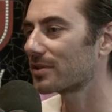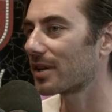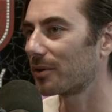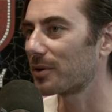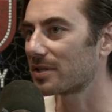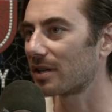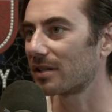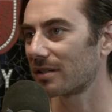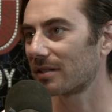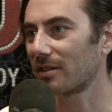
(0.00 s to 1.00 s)
that. He always said,
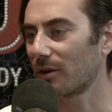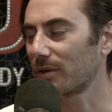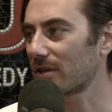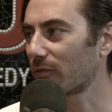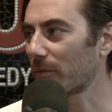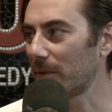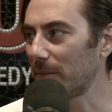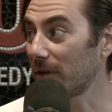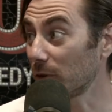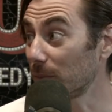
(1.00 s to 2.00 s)
he said, from the
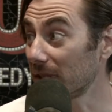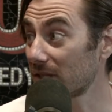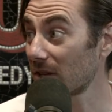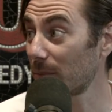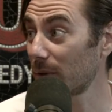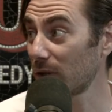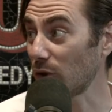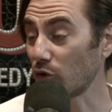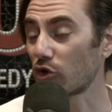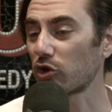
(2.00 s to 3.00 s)
minute you meet somebody,
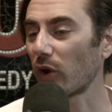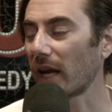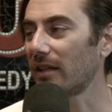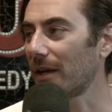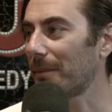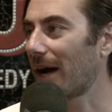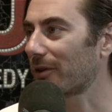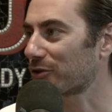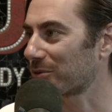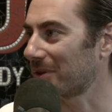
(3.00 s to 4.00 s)
you train them how
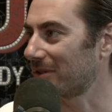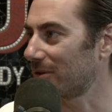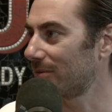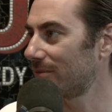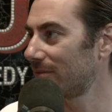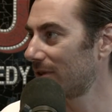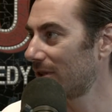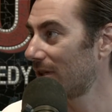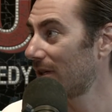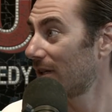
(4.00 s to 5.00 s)
to treat you.
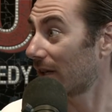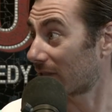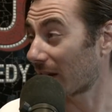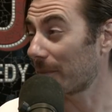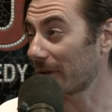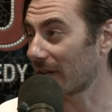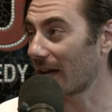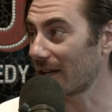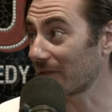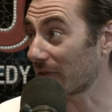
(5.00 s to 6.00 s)
Like, think about
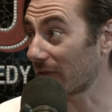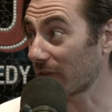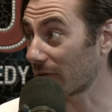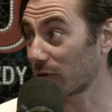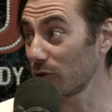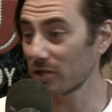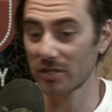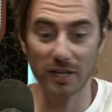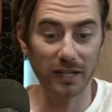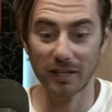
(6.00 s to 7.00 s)
that. If you
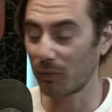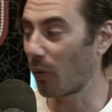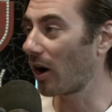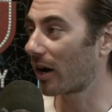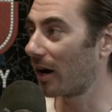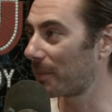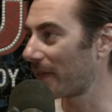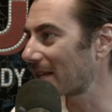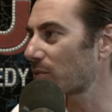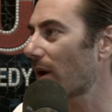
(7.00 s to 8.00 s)
just like walk up, and
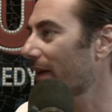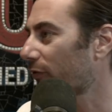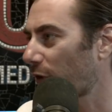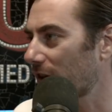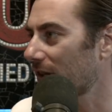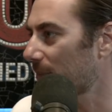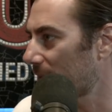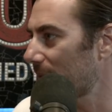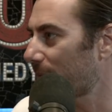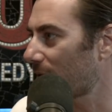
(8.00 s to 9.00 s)
that's why like friendly
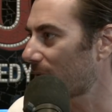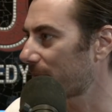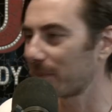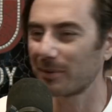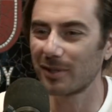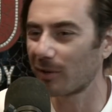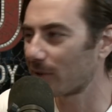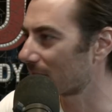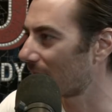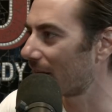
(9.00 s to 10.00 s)
people don't
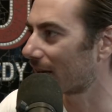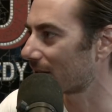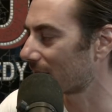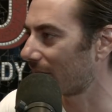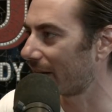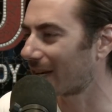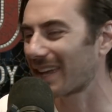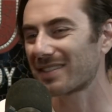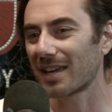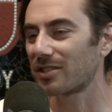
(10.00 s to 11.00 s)
always like, because they're like,
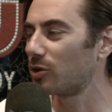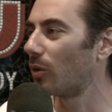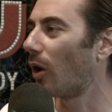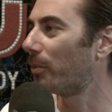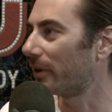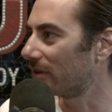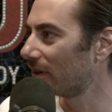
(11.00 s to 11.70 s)
this guy's too open.